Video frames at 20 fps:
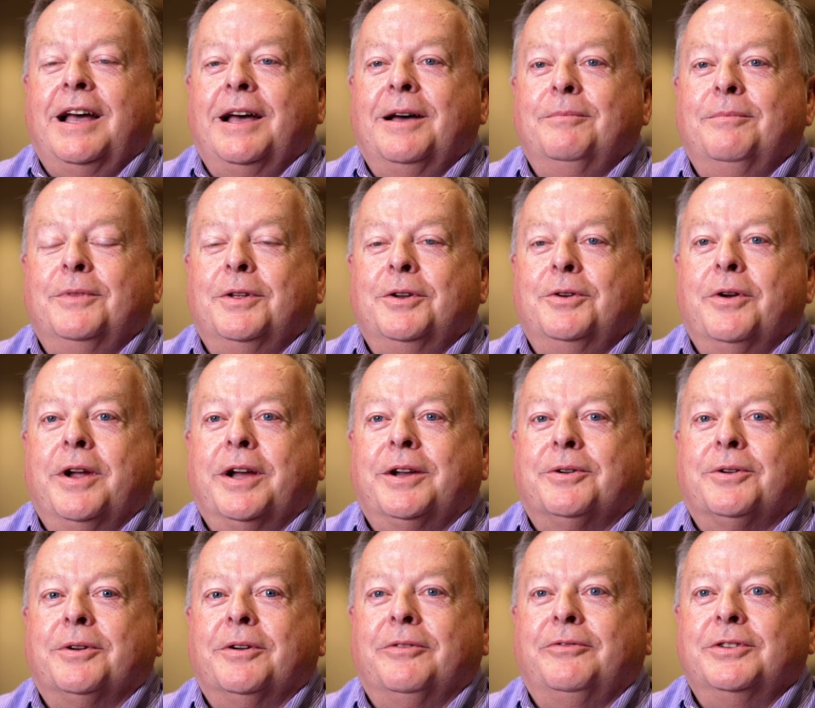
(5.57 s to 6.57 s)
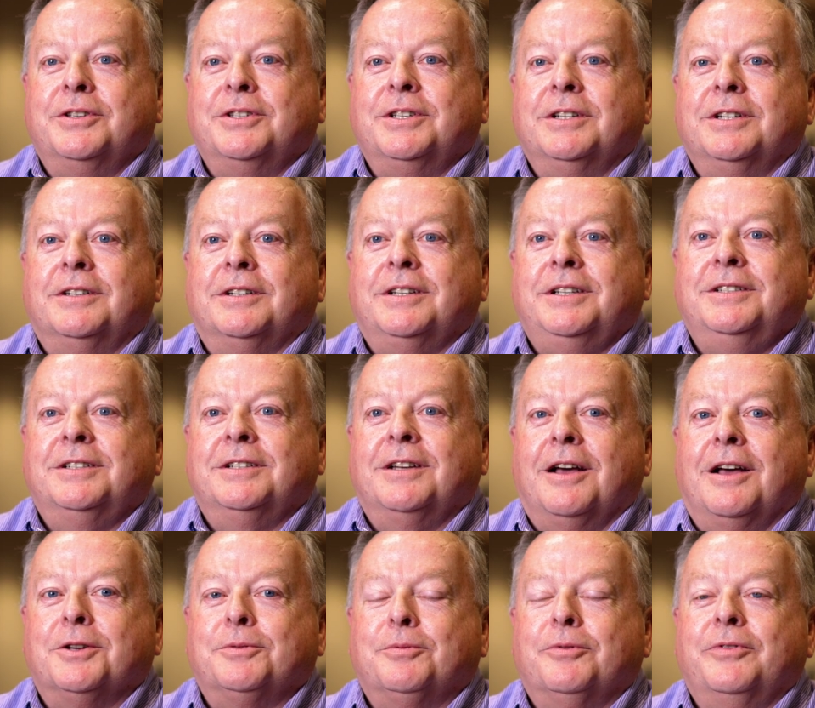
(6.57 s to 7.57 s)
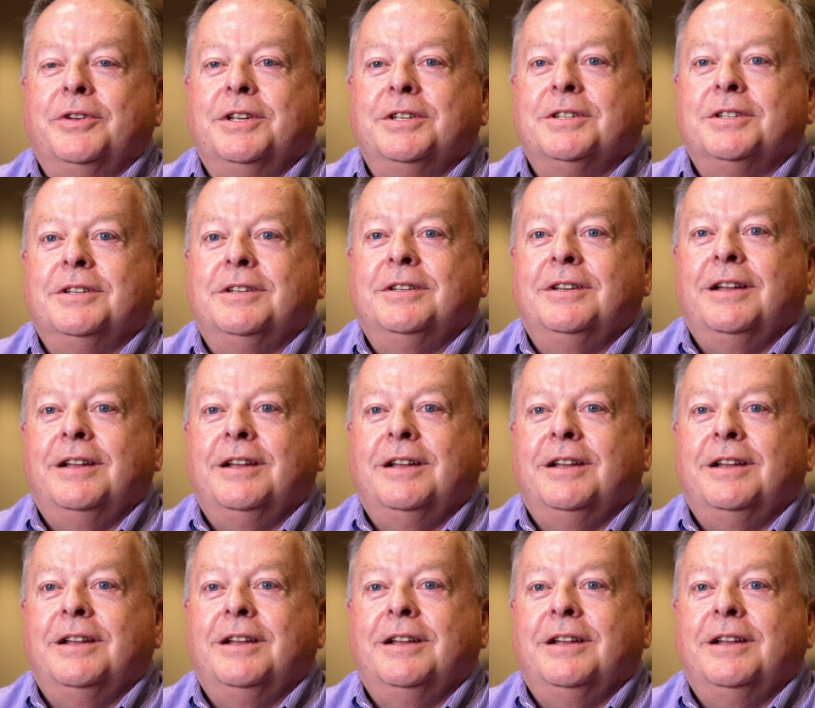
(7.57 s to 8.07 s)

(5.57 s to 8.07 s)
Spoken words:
I'm the Director of Facilities and Loss Prevention